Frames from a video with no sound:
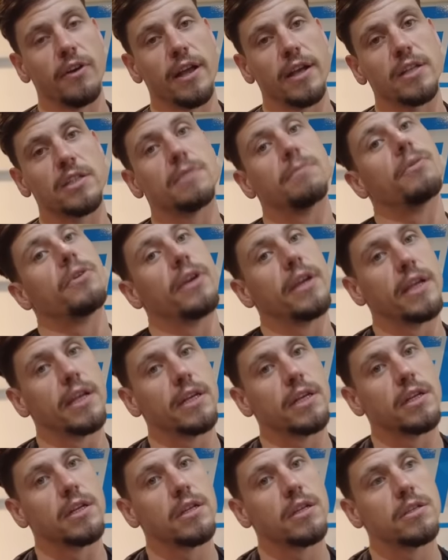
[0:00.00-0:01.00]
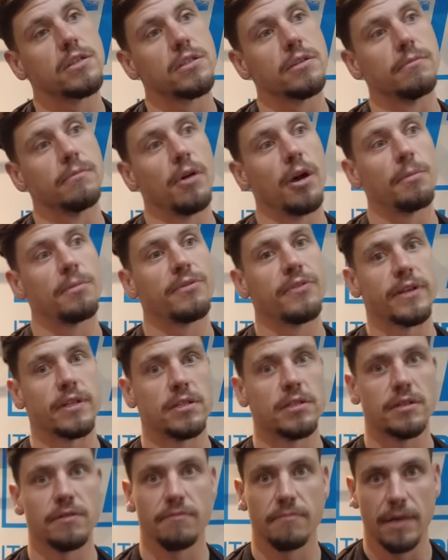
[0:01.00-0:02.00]
grant to put in some more
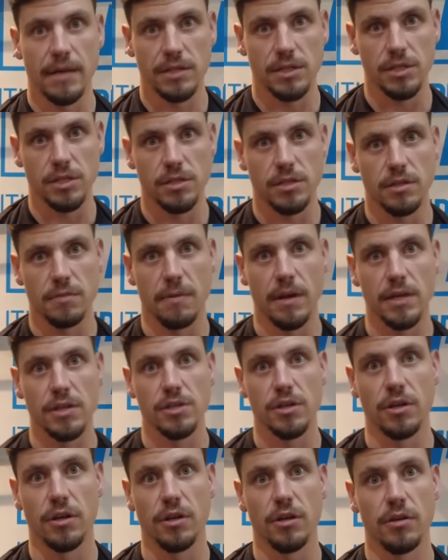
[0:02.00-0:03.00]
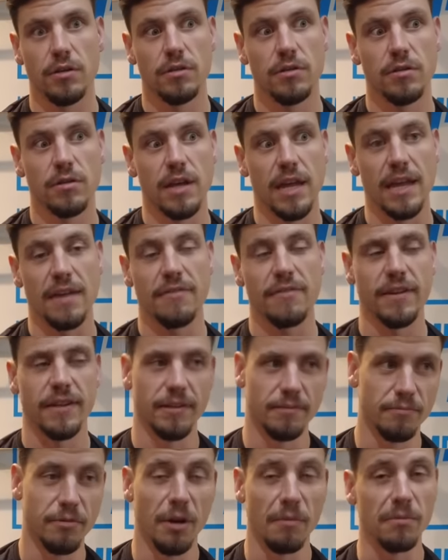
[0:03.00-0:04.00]
preventative measures to make sure if
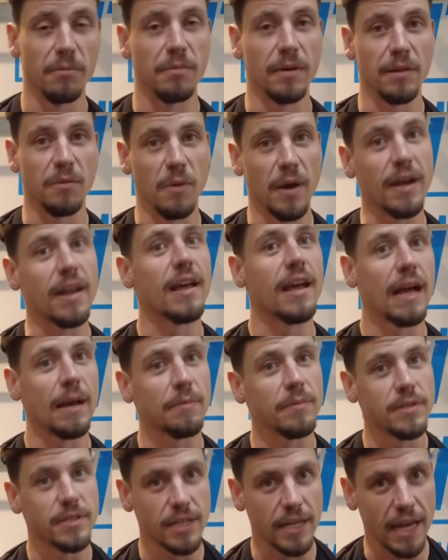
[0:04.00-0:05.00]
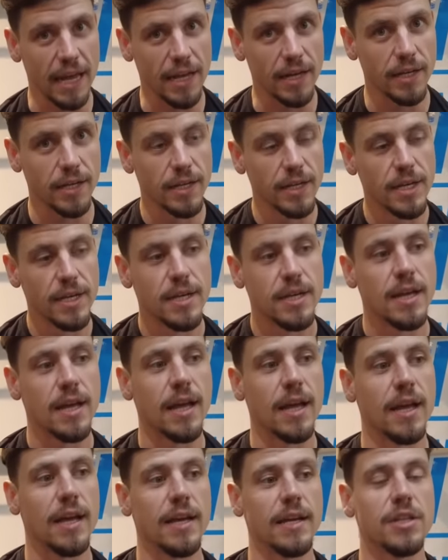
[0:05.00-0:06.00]
and probably when it happens again,
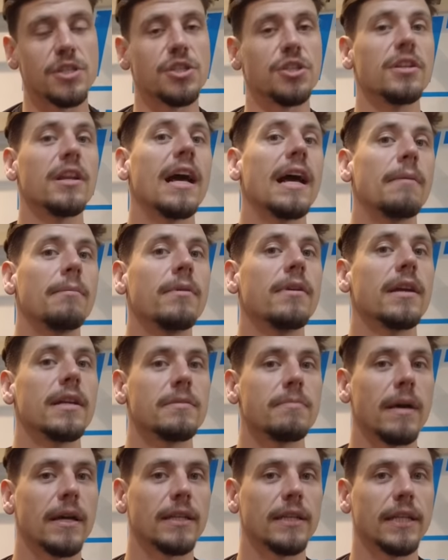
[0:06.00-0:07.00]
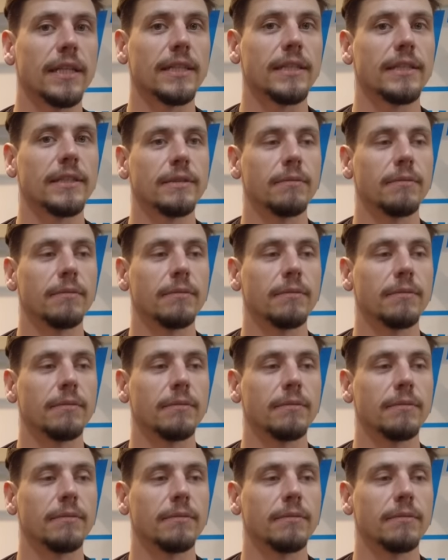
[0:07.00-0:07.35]
it shouldn't happen as badly.